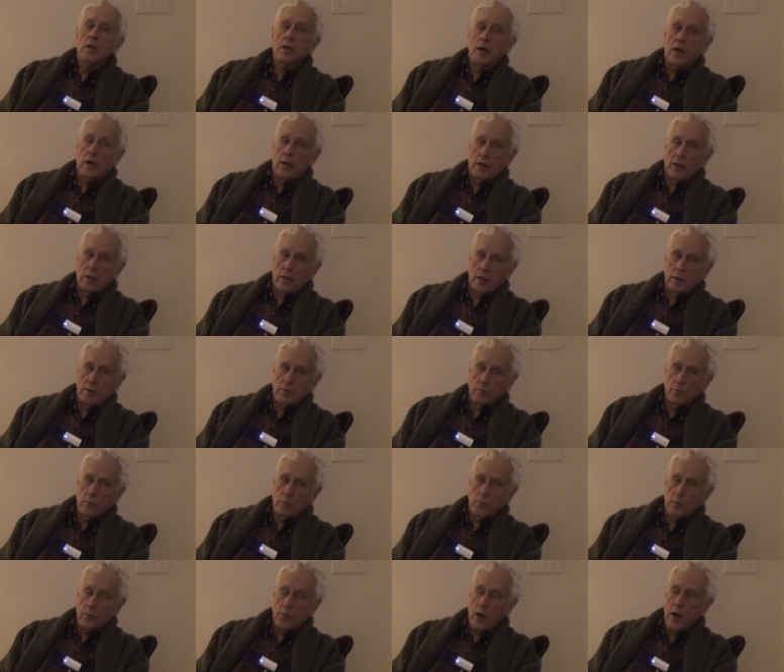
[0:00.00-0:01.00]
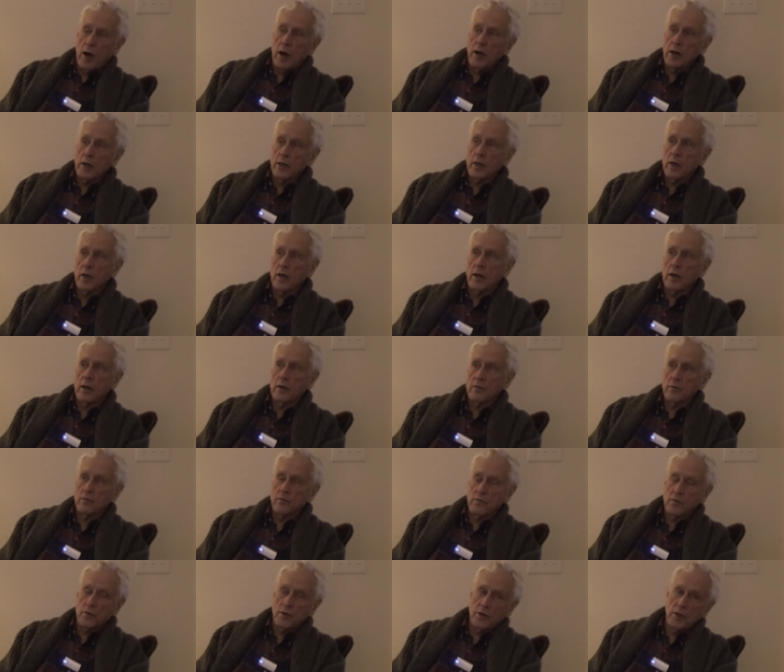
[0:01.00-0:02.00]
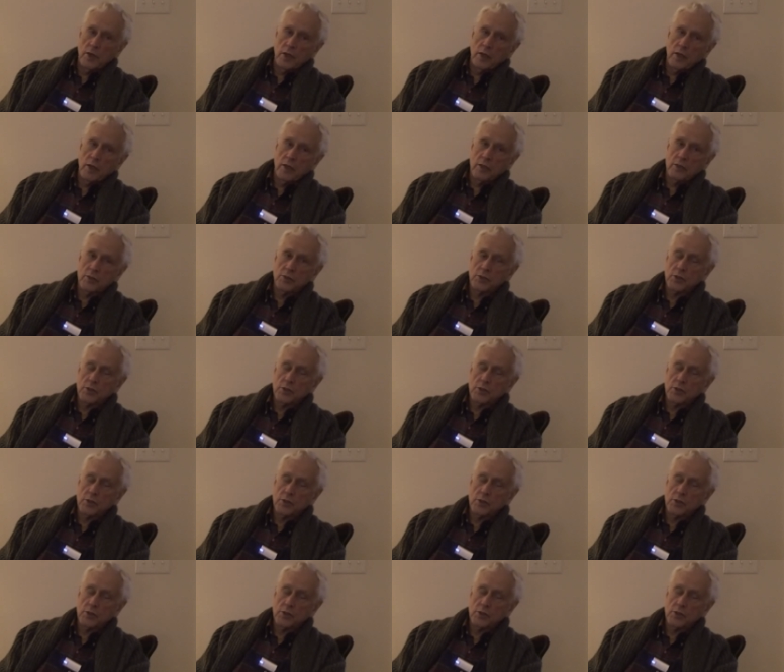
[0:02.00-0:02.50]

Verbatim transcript: Uh, and part of the needed